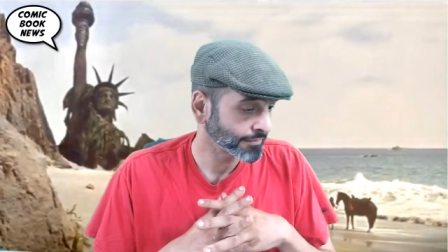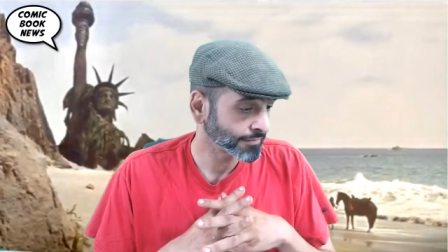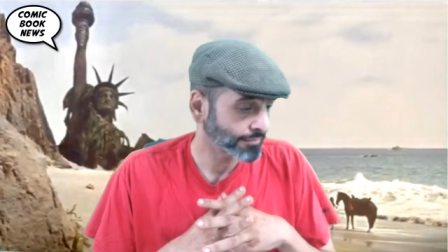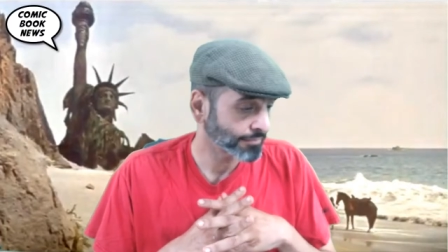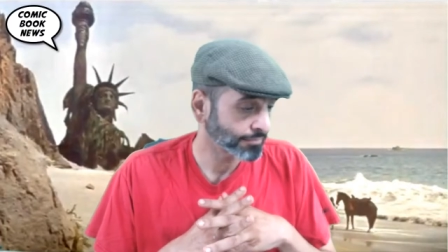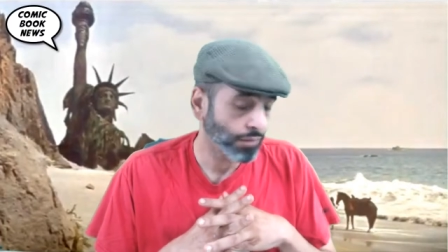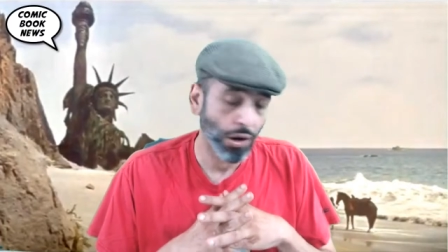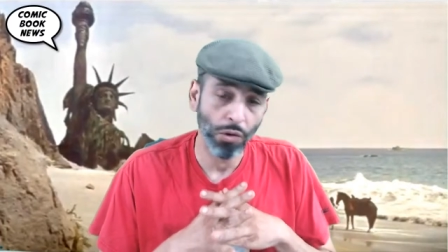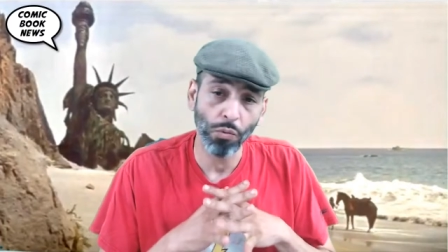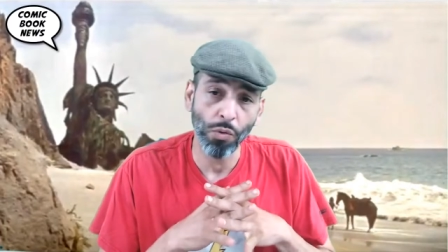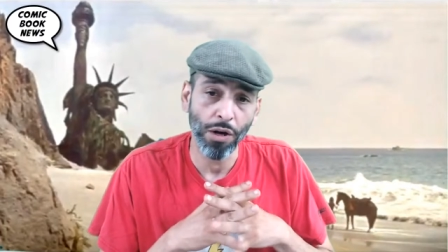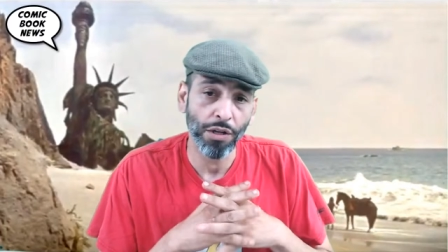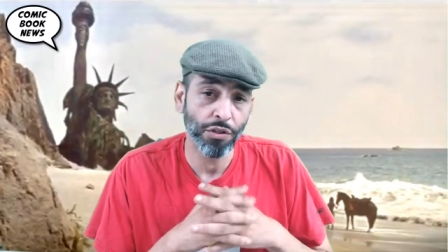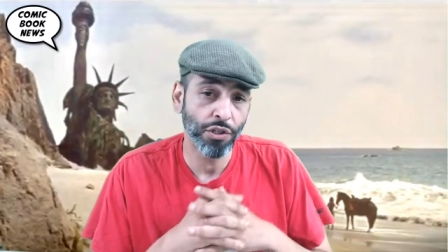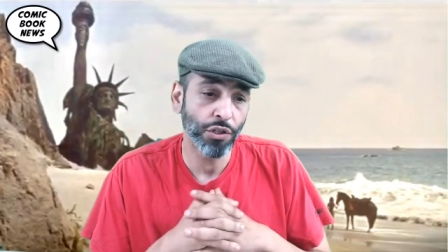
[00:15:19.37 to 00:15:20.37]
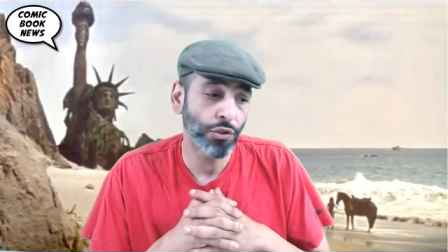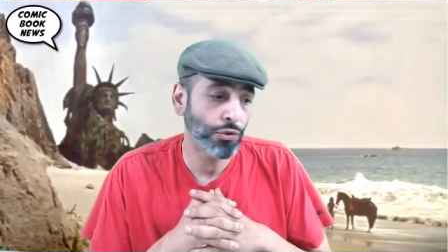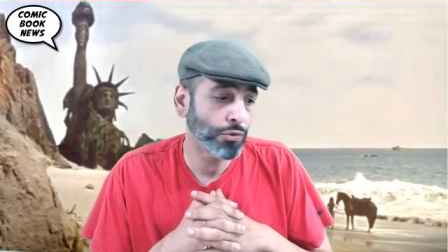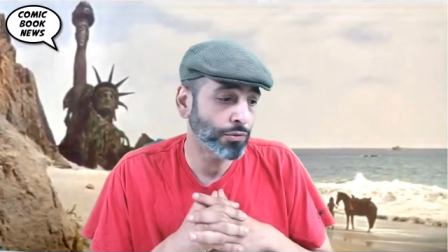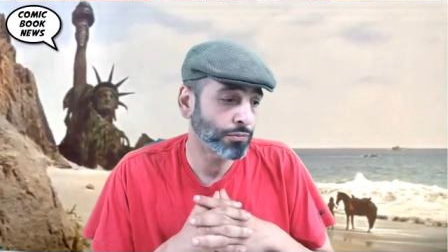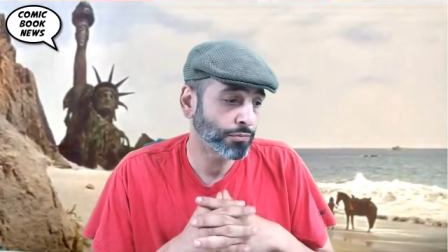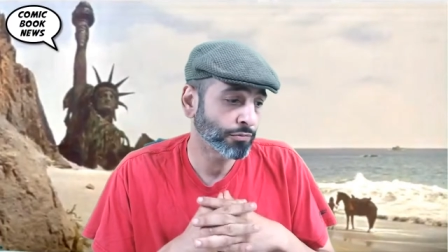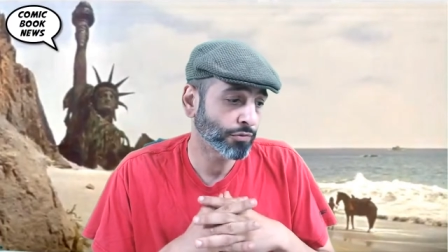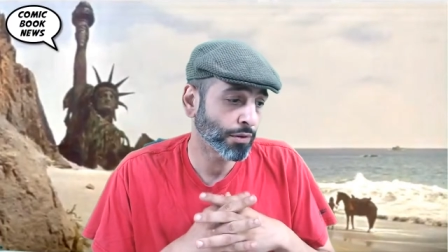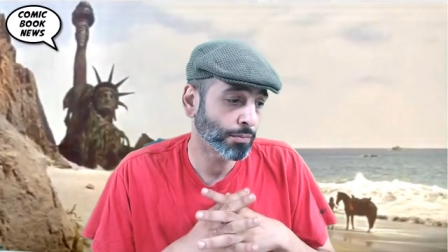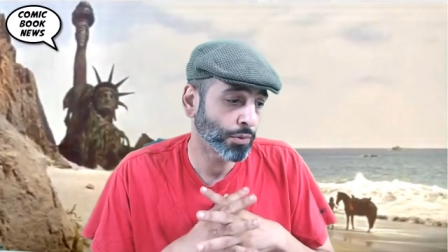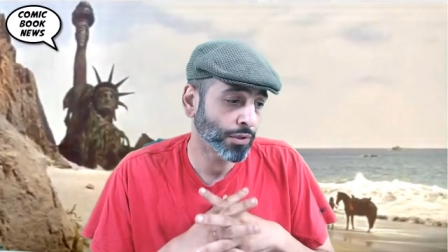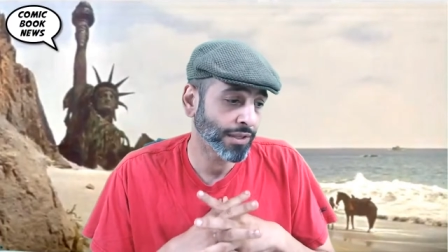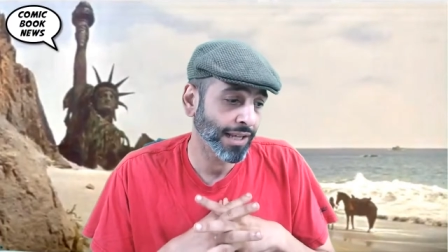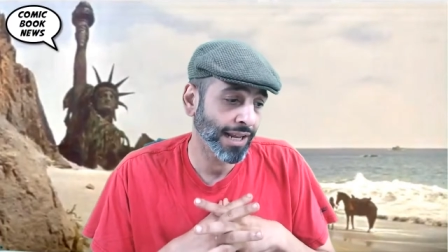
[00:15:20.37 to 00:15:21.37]
part one of two for a
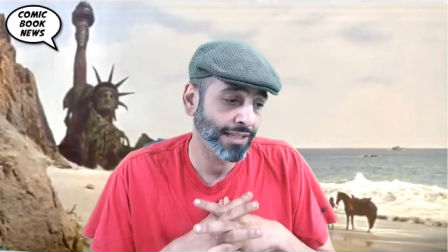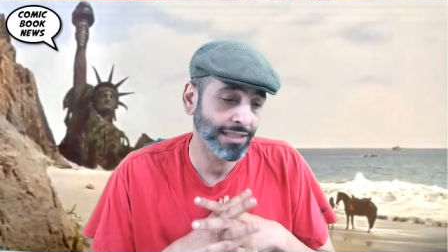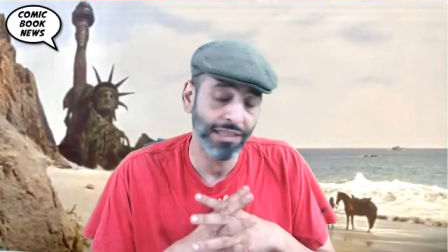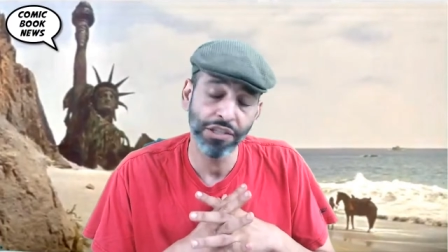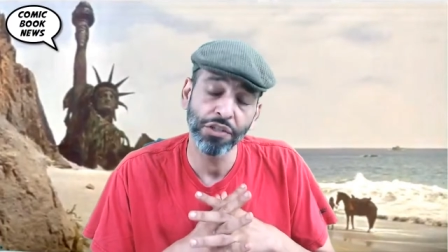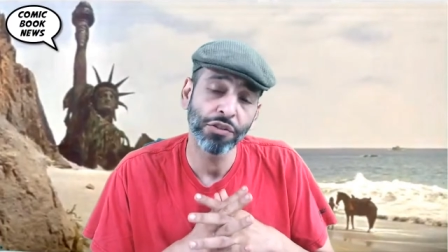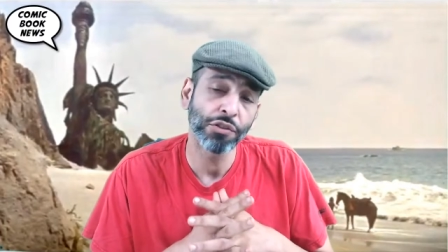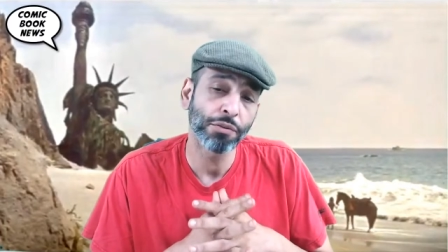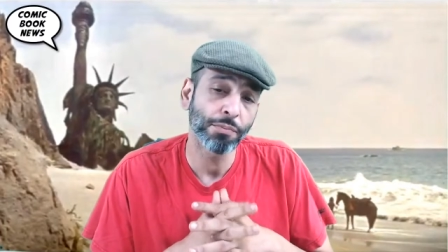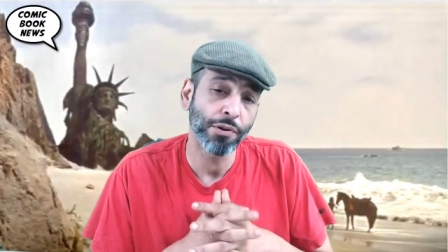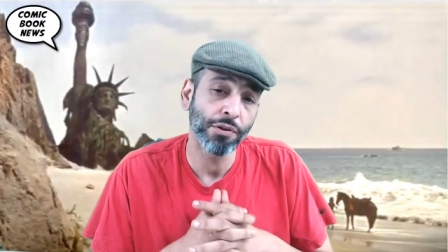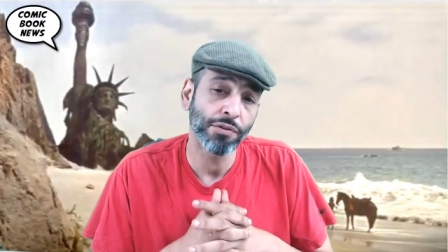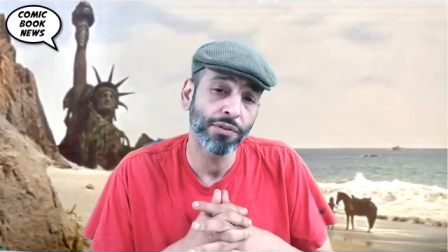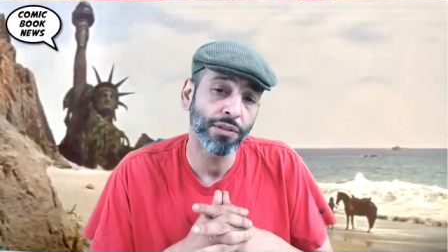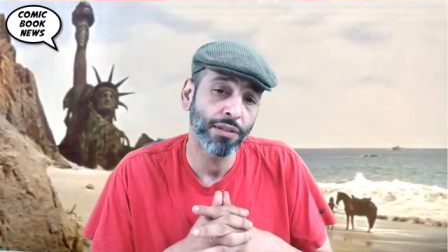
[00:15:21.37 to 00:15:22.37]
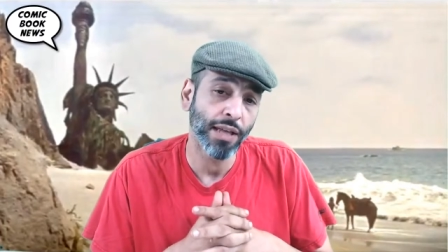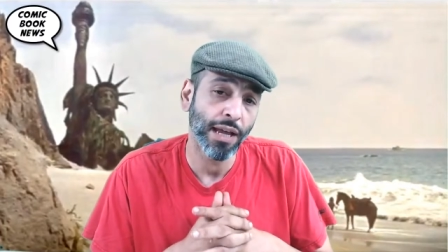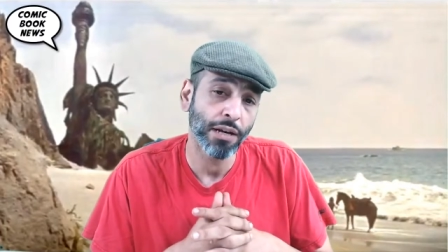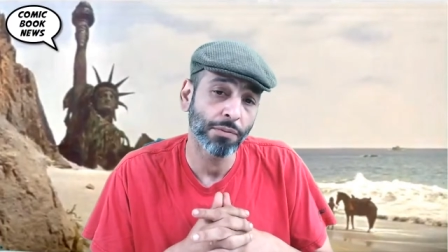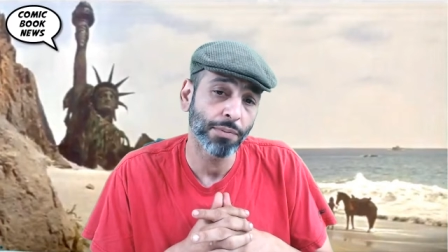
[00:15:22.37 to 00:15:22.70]
book that has Legion superheroes in the title,